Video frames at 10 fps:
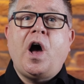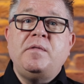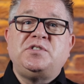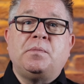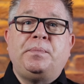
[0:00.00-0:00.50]

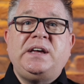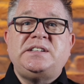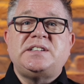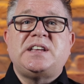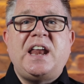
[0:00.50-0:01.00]
I'm John
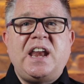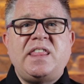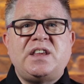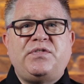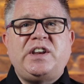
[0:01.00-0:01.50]
Peters, and in
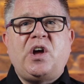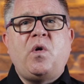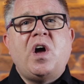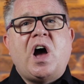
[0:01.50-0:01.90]
this video